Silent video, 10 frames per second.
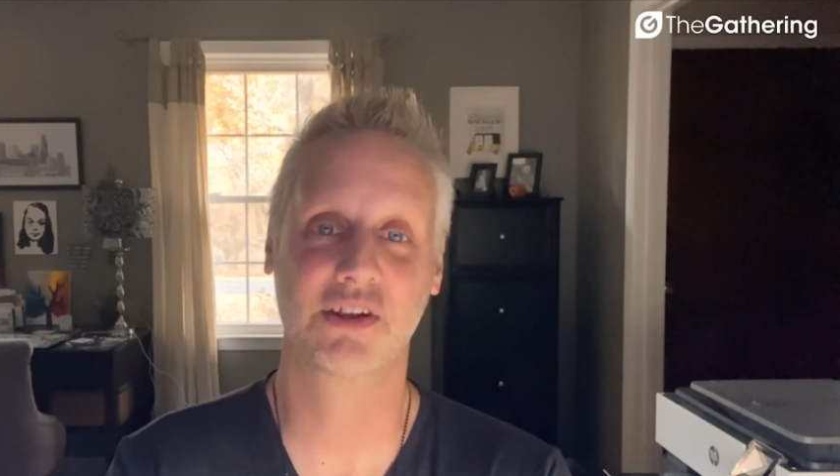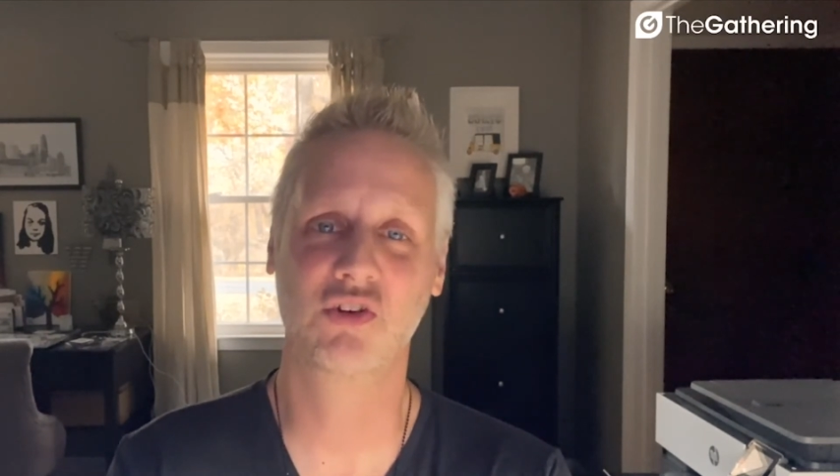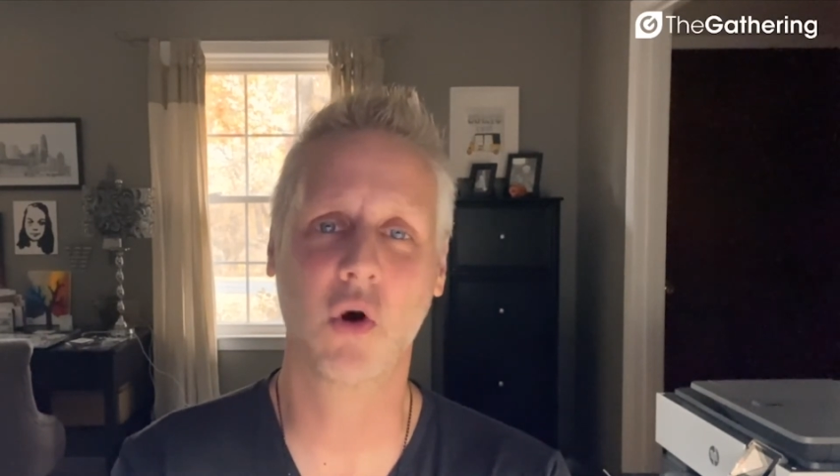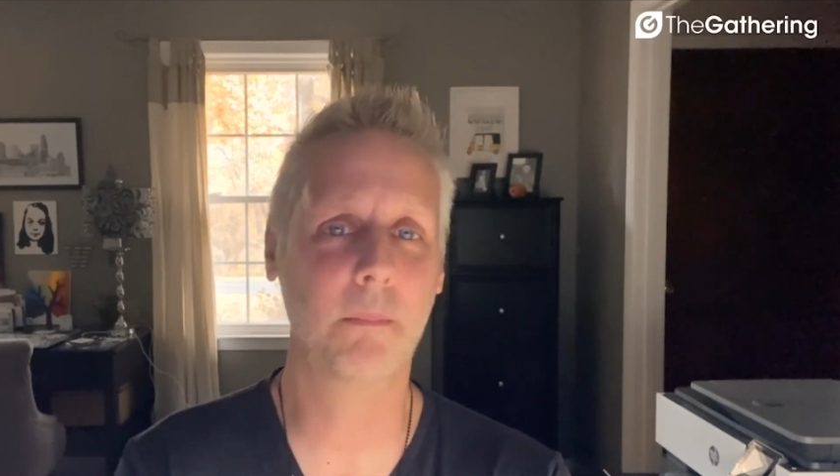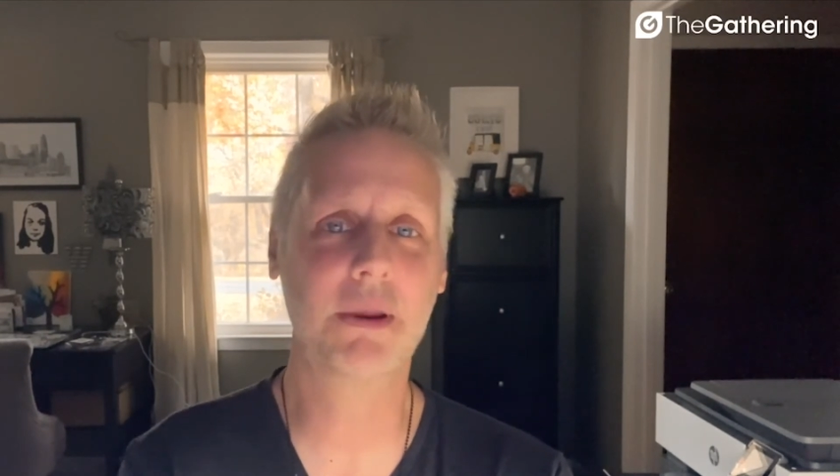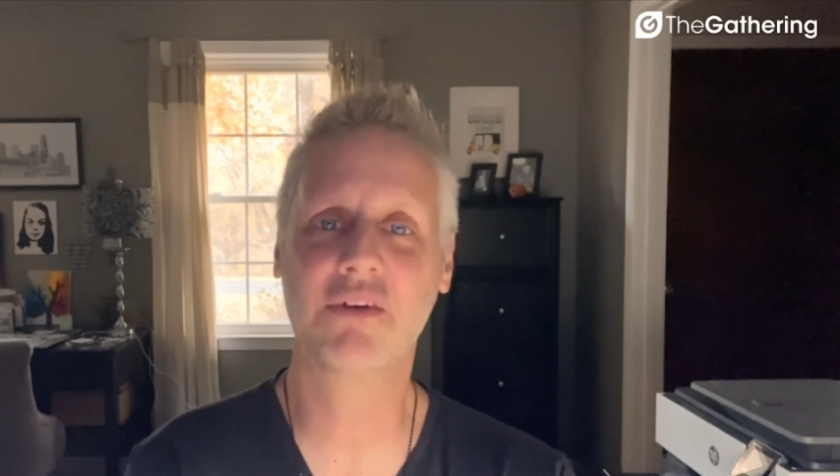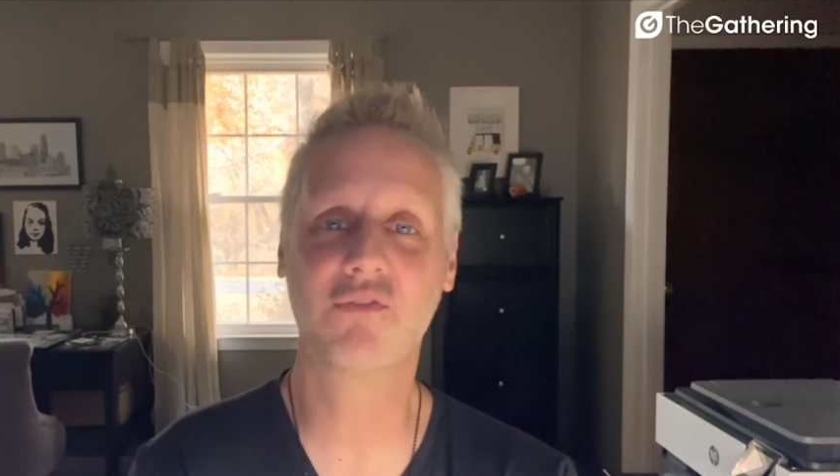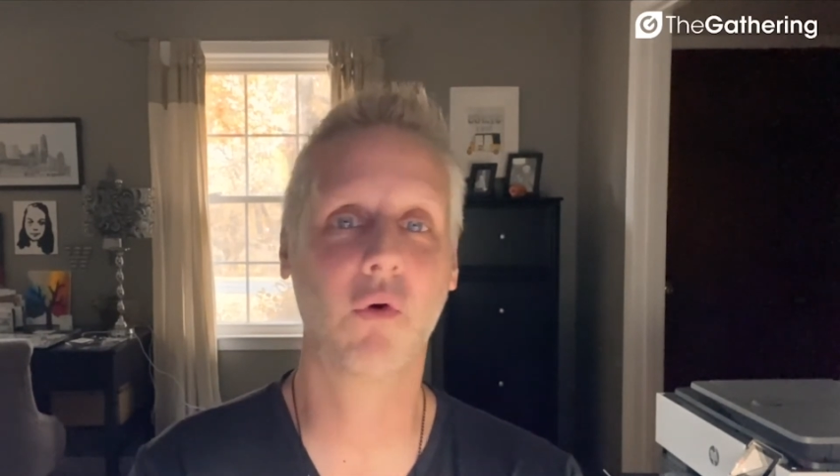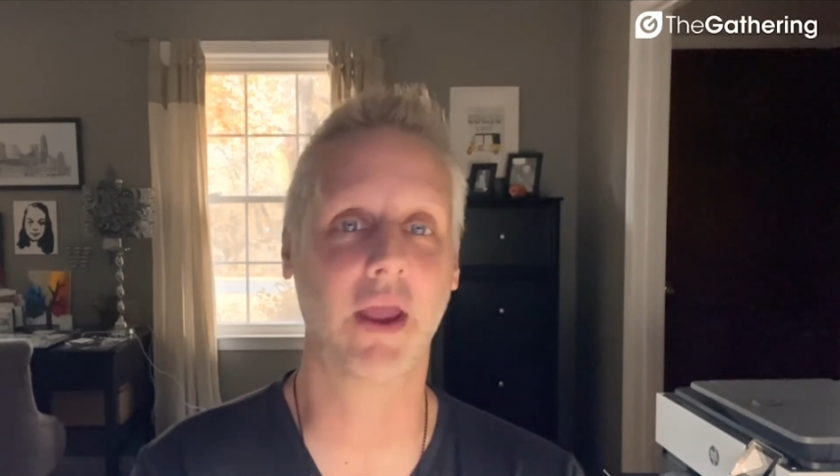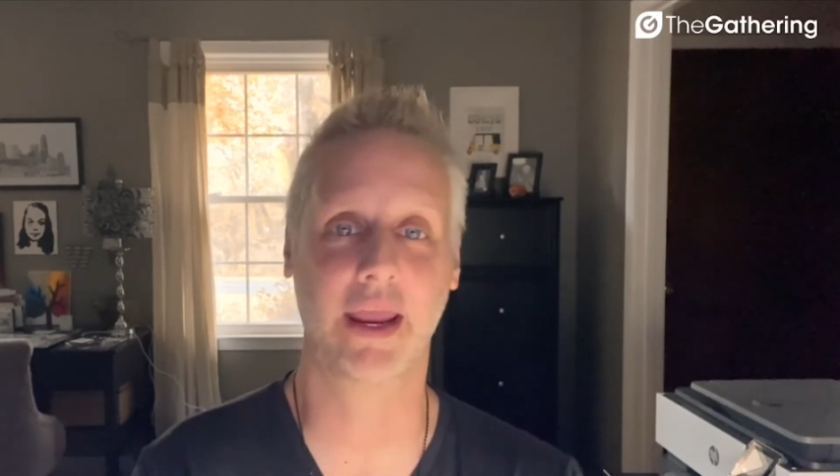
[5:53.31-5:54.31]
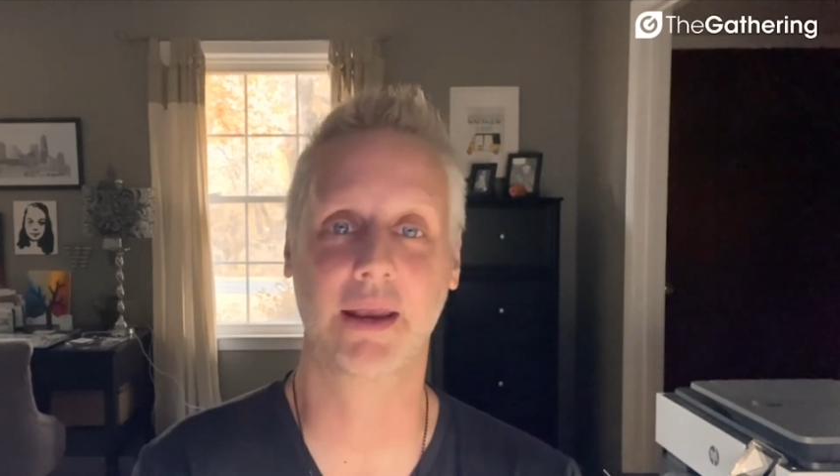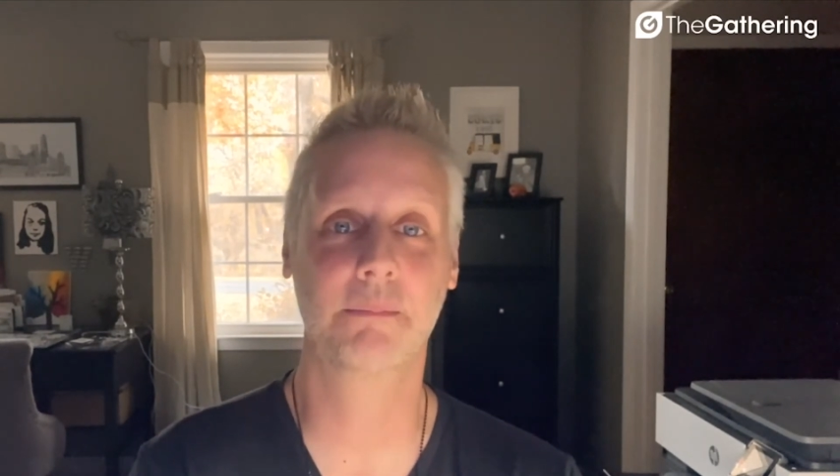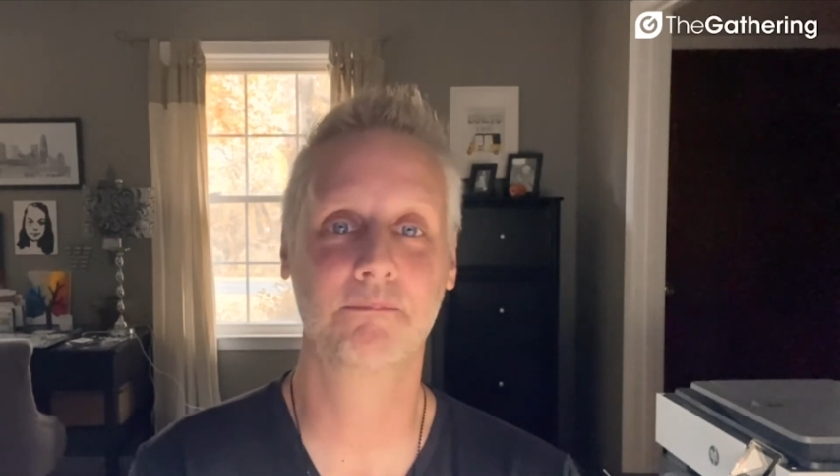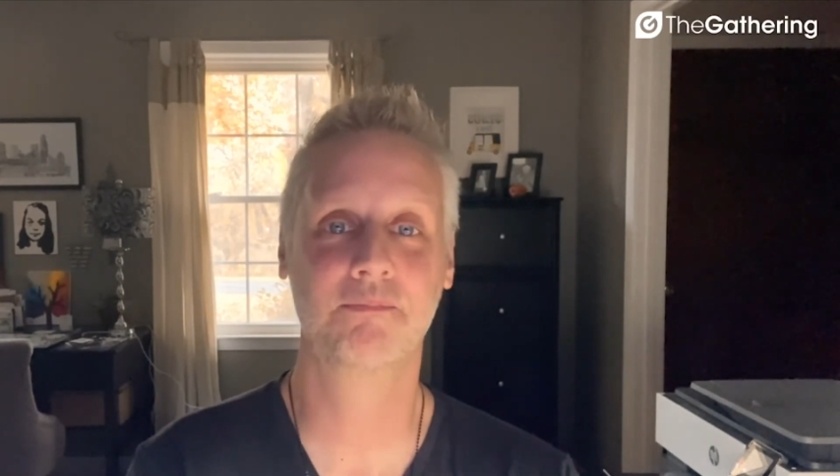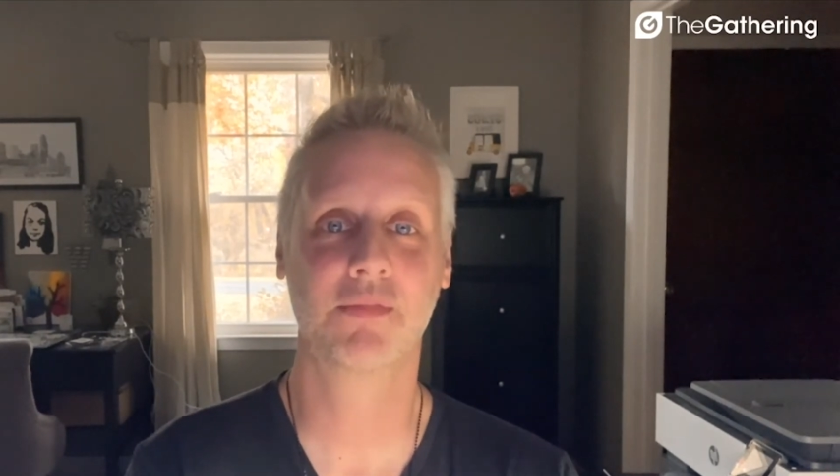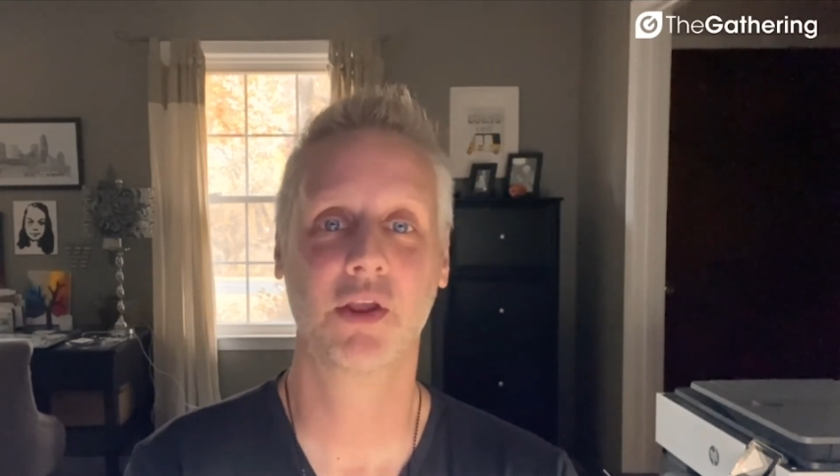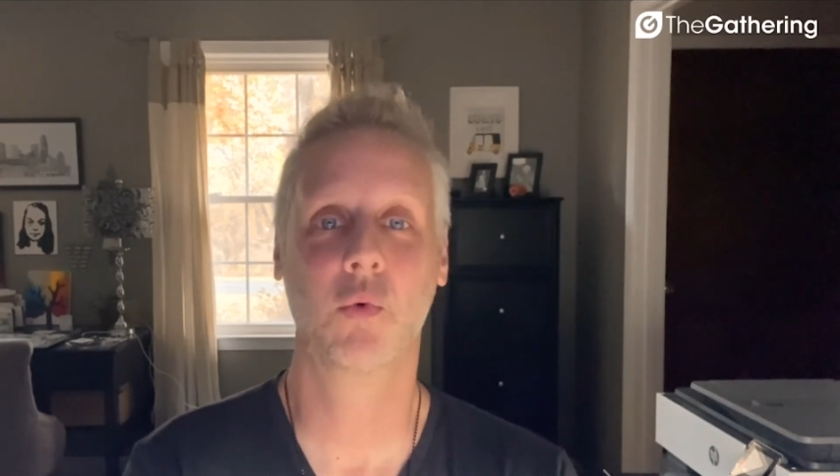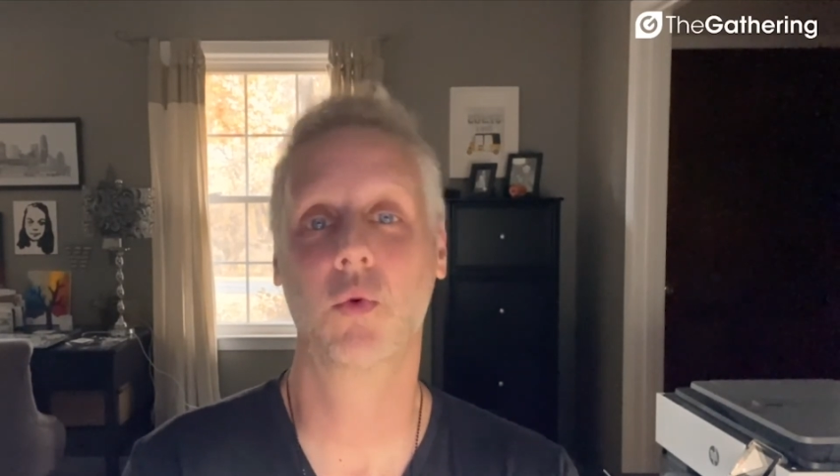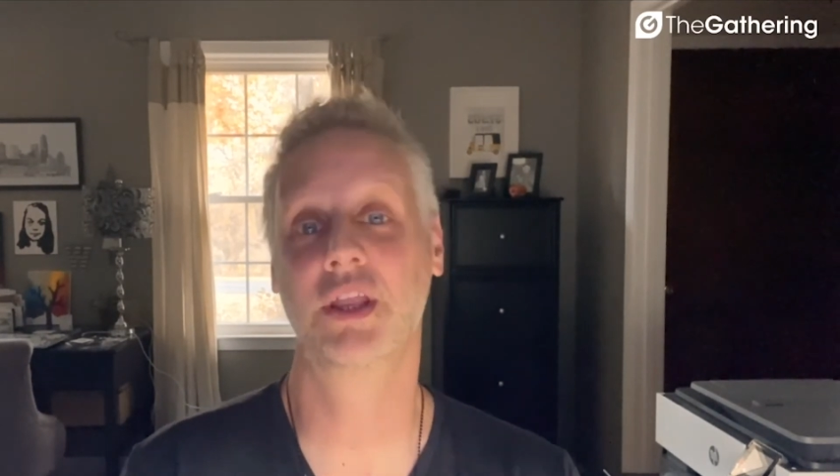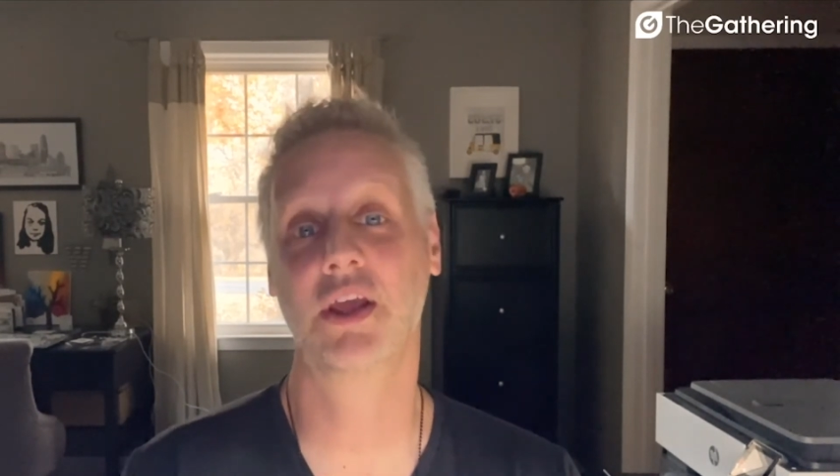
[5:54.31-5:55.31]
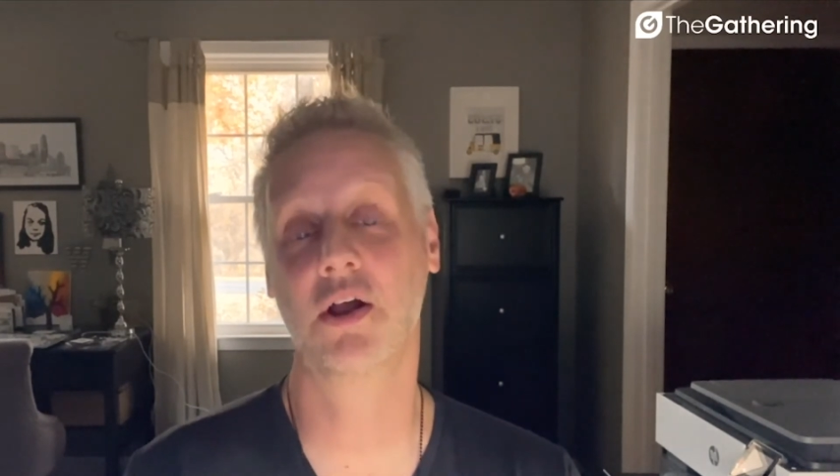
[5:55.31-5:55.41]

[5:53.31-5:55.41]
Don't be afraid when the